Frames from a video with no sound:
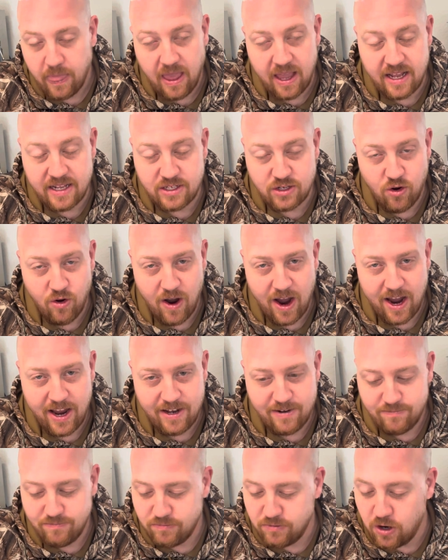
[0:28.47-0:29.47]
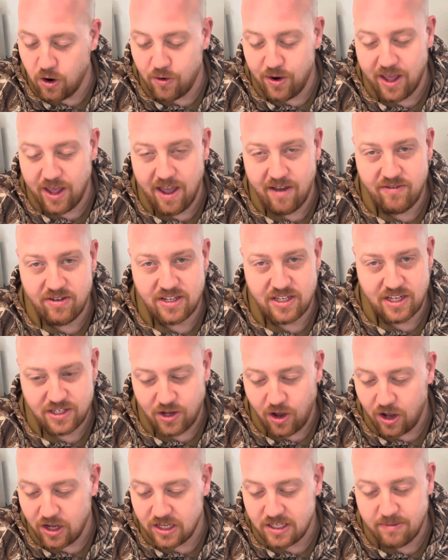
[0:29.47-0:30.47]
It's great. Tony Evans is
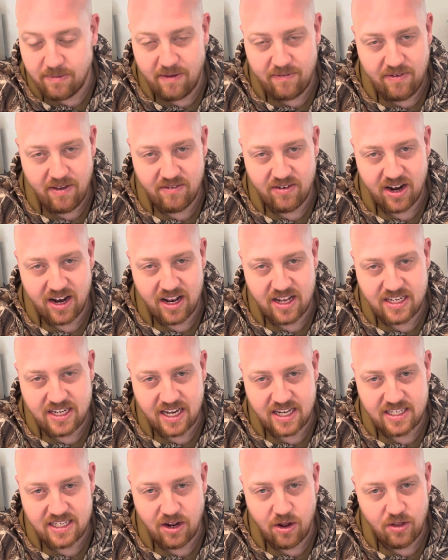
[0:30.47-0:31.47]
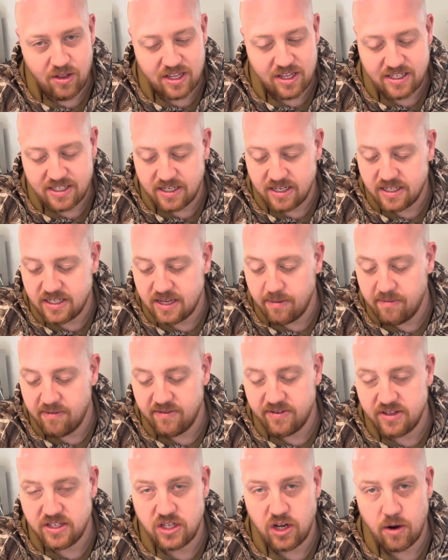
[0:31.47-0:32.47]
awesome. If you ever get a chance to go listen to some
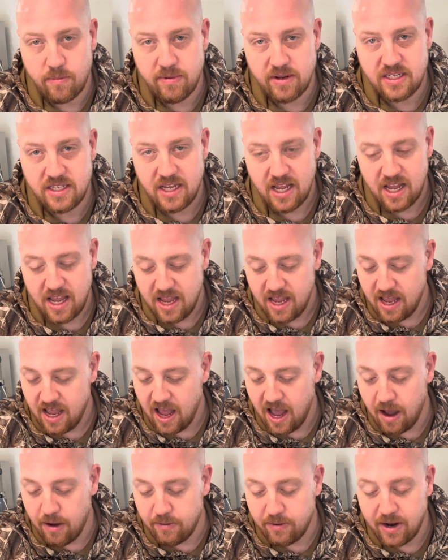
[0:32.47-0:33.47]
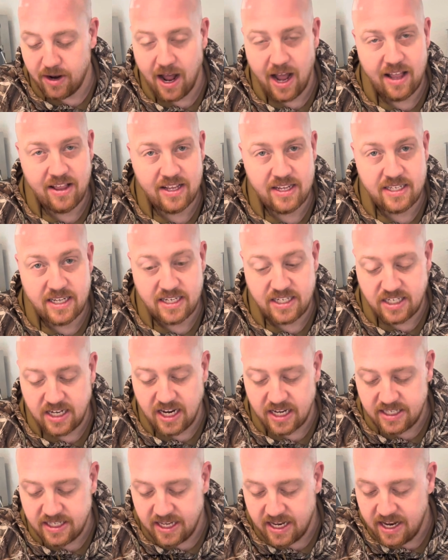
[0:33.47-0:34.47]
of his sermons, I would highly
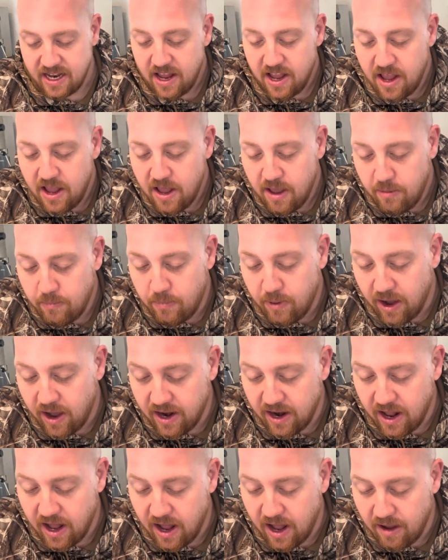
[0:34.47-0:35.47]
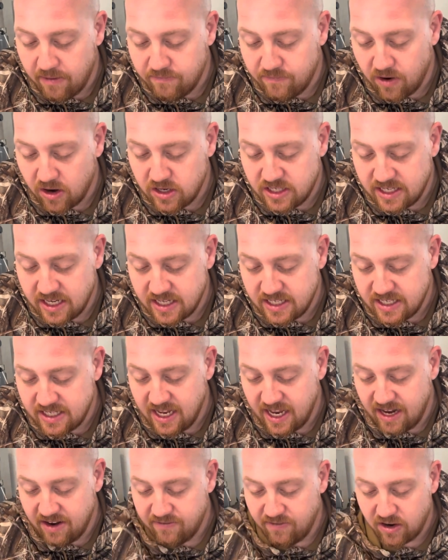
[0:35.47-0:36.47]
suggest it. But verse
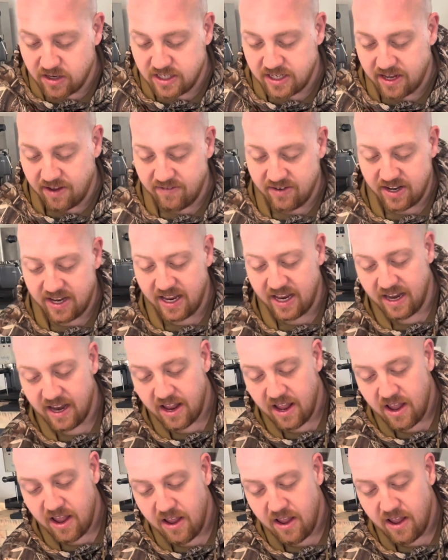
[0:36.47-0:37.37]
16 and verse 17,